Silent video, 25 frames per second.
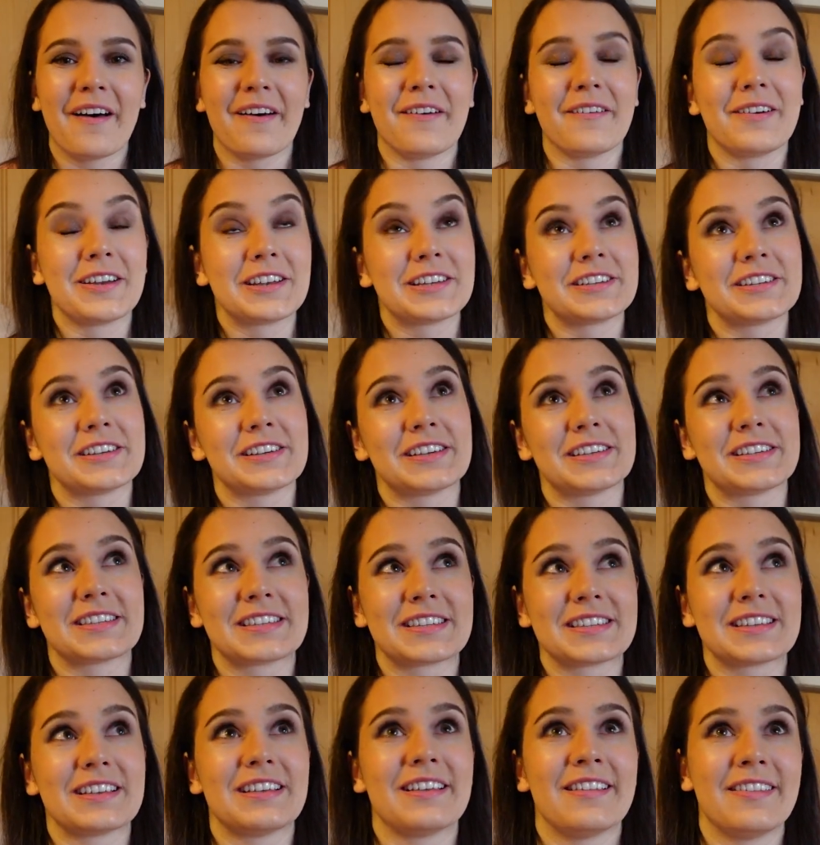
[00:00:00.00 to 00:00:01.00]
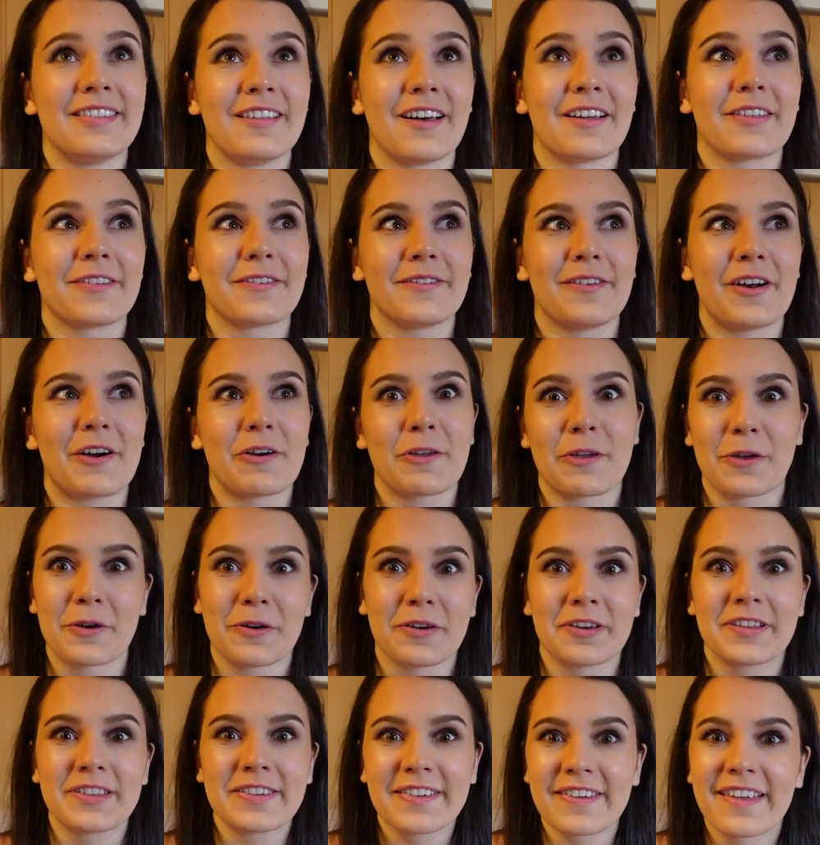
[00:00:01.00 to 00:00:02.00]
which is not very
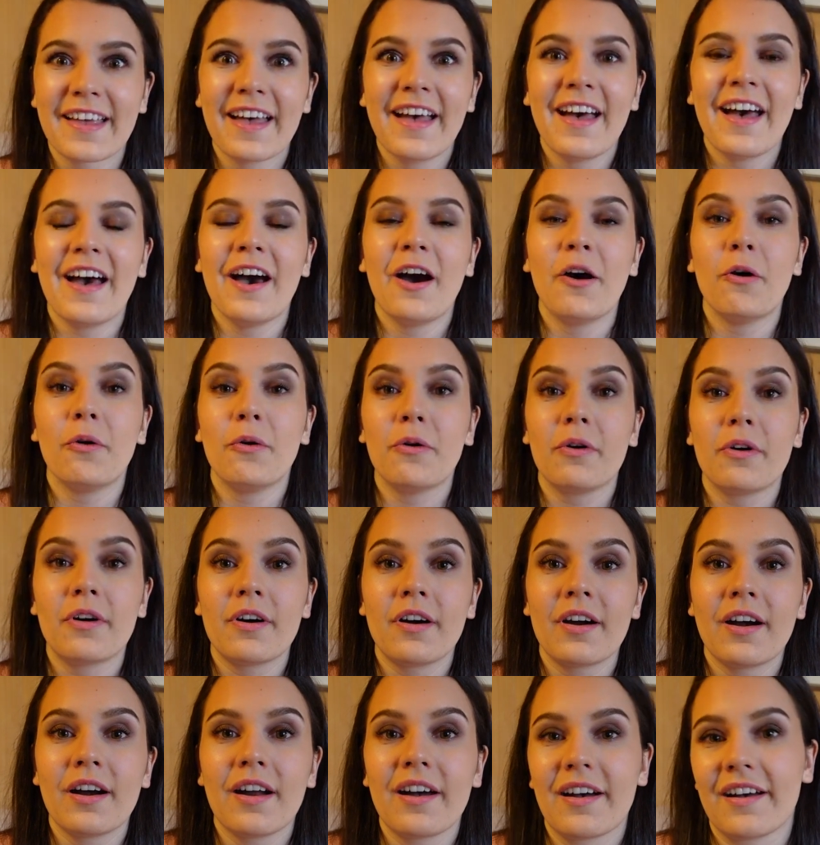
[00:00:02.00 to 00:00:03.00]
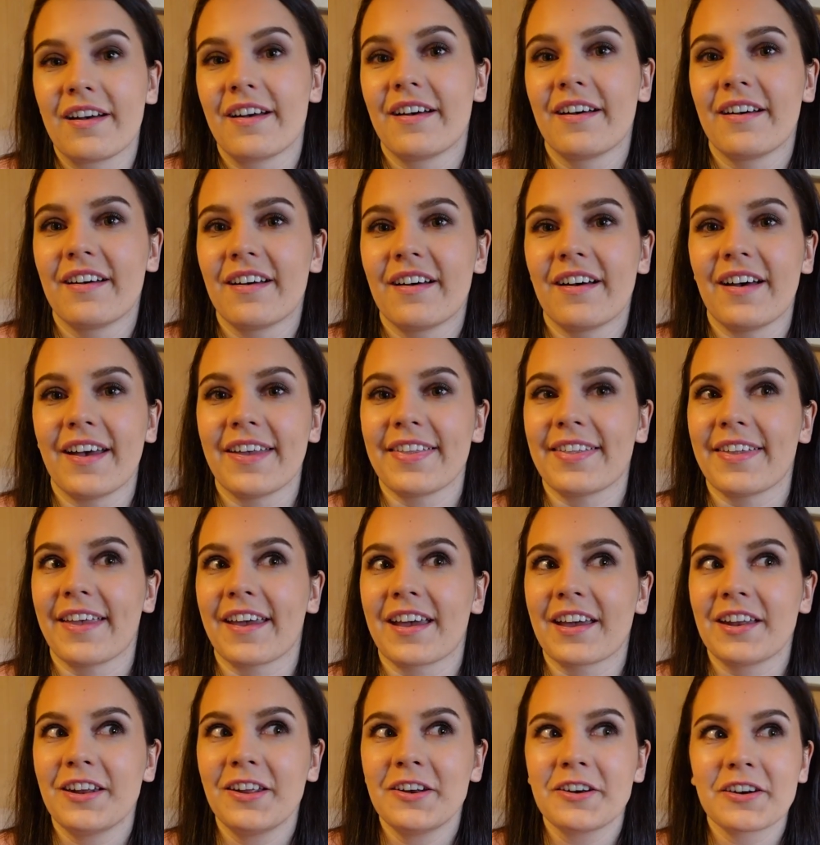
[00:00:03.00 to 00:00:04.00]
good, or I
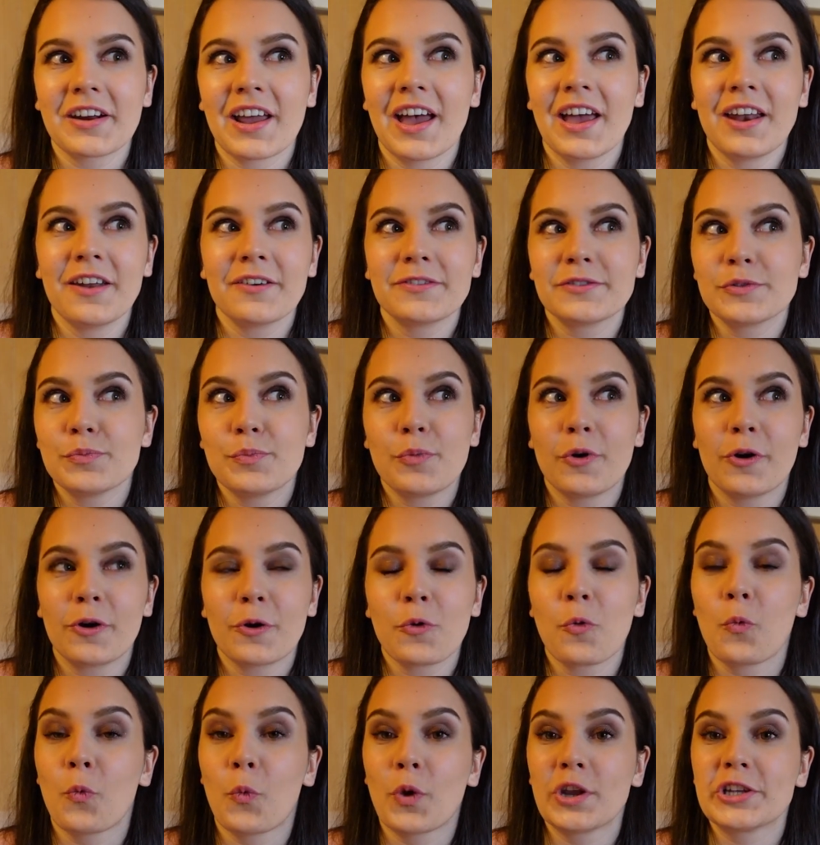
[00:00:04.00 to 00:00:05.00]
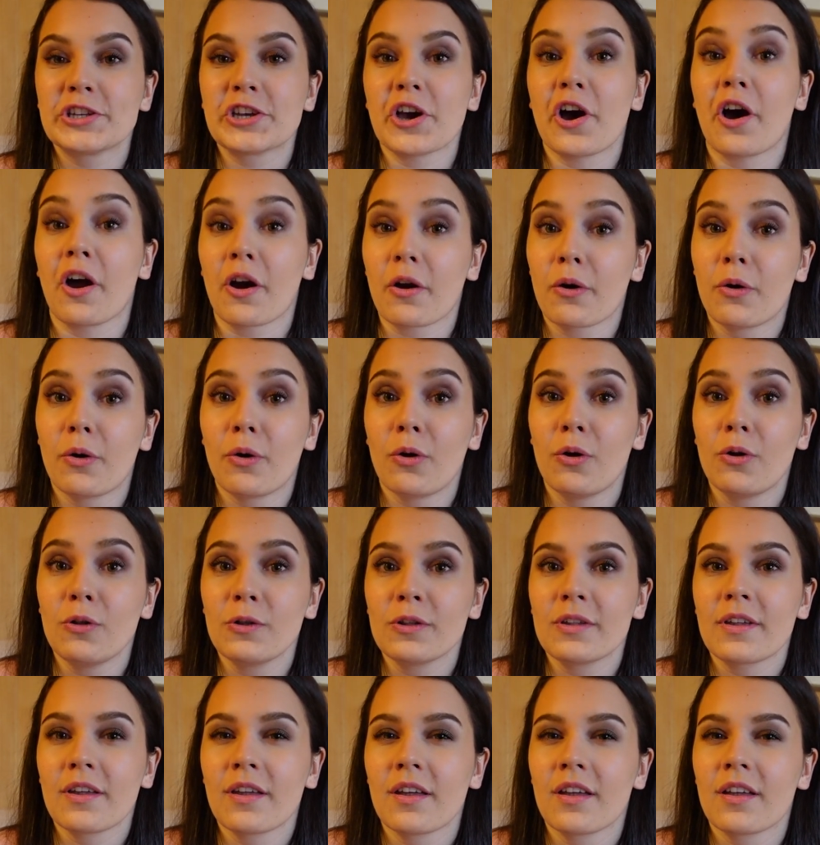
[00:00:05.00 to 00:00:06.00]
take another kind of support, which are
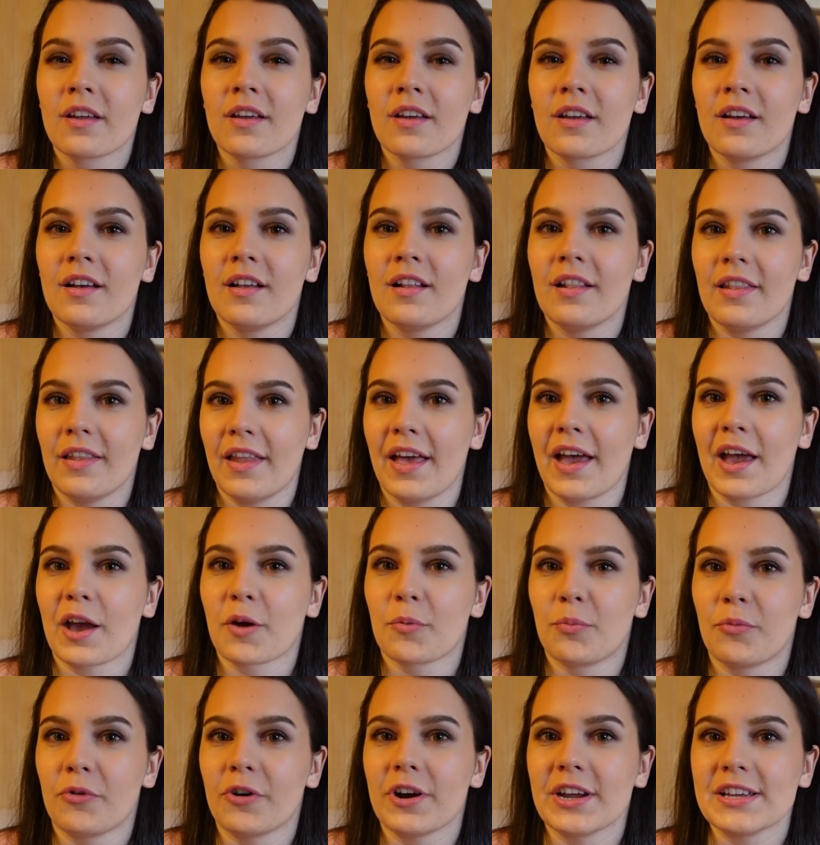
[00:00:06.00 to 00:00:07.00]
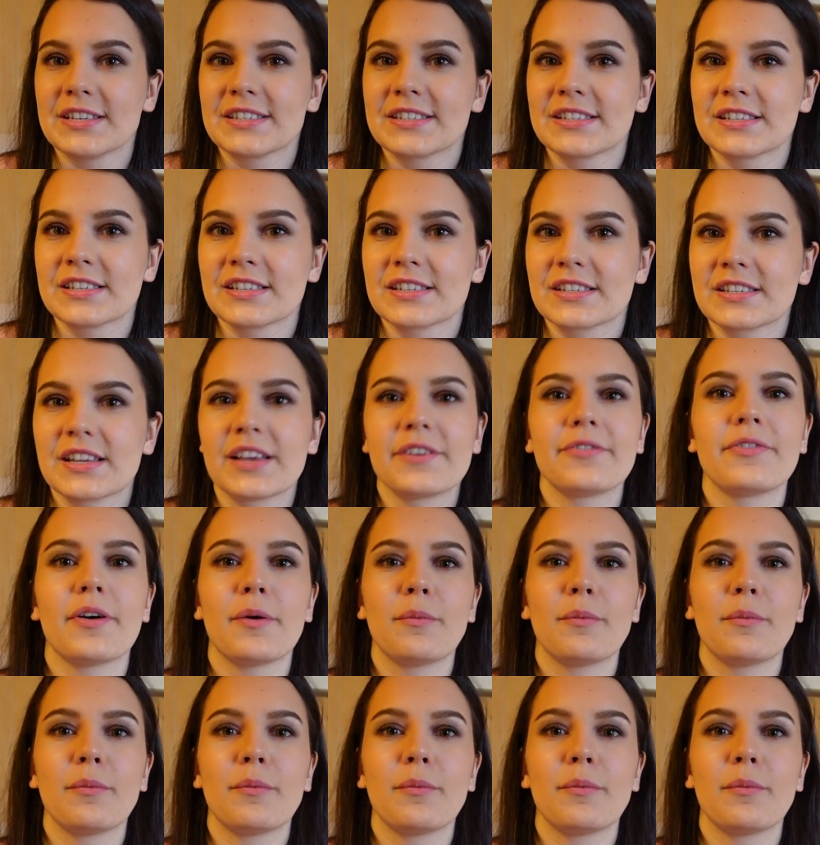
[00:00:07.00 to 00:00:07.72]
called leg braces, if